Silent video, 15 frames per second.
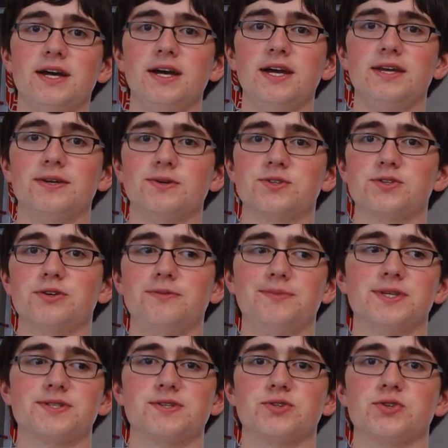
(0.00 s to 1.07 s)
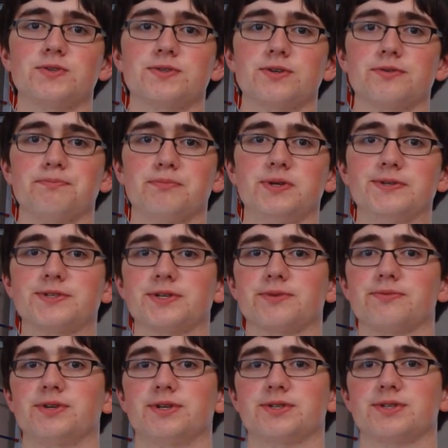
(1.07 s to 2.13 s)
Hey YouTube, this is user Music
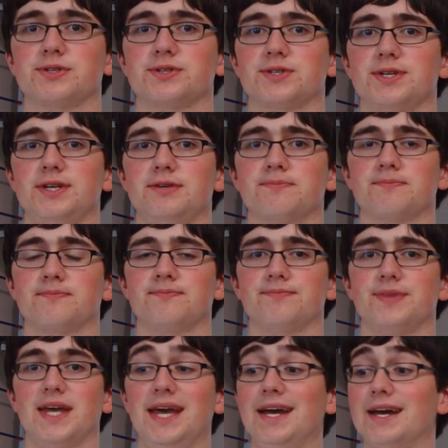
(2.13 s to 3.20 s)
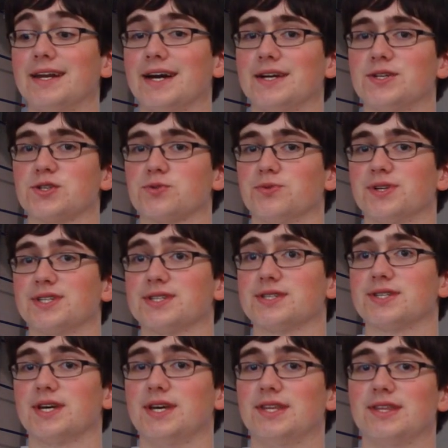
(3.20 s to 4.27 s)
Freak C C, and I just wanted to
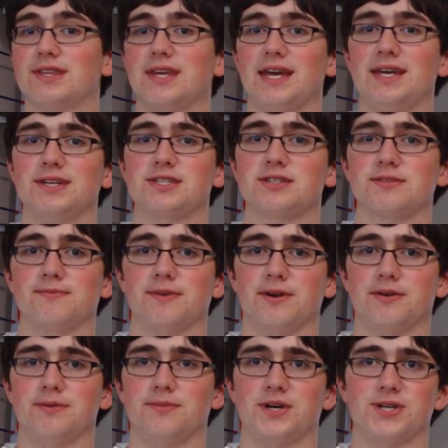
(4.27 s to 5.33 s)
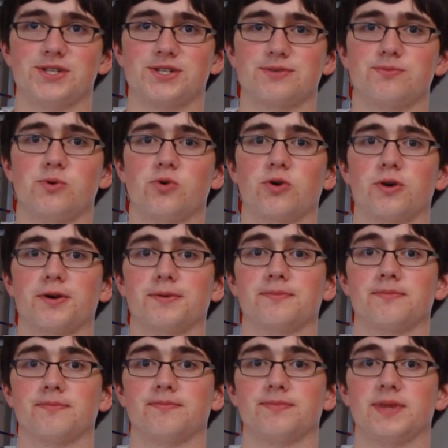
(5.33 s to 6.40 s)
say thanks very much for,
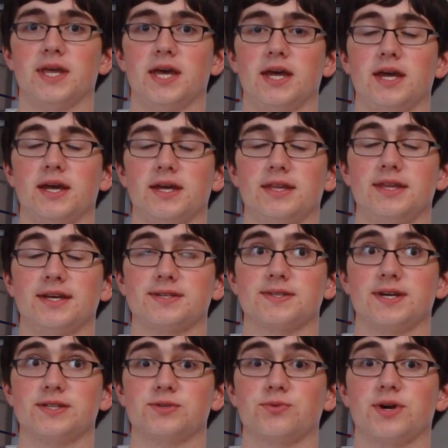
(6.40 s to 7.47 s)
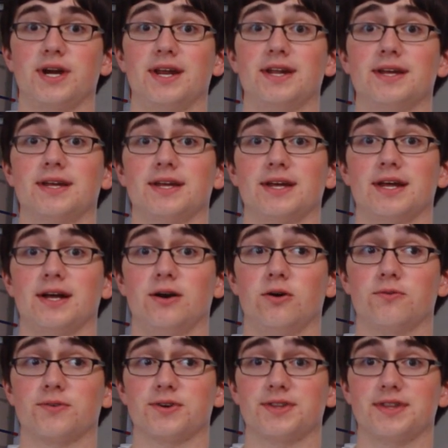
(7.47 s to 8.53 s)
yes that's right,
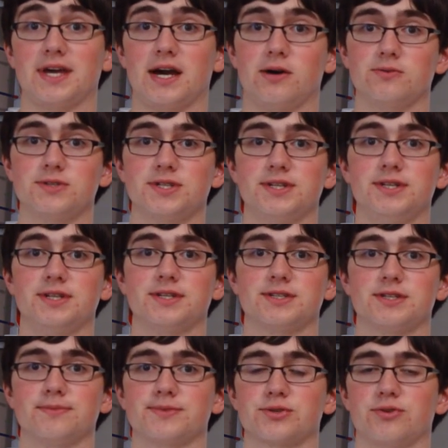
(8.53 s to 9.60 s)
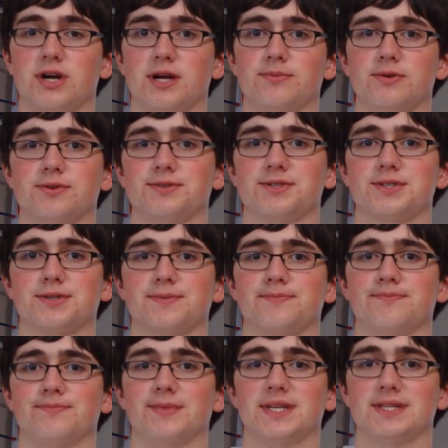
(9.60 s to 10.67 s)
over a thousand subscribers,
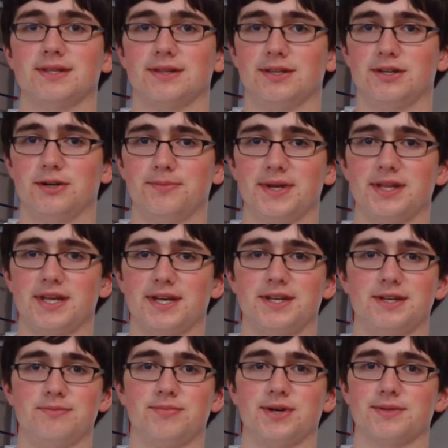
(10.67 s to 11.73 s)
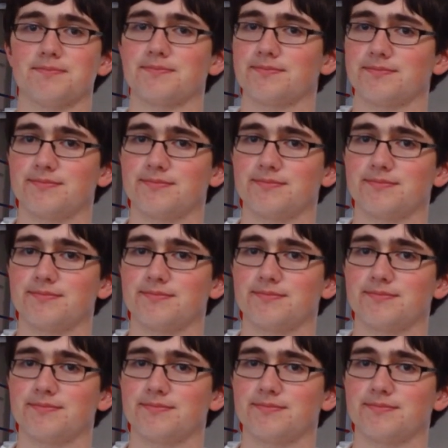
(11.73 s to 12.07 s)
a little belated, but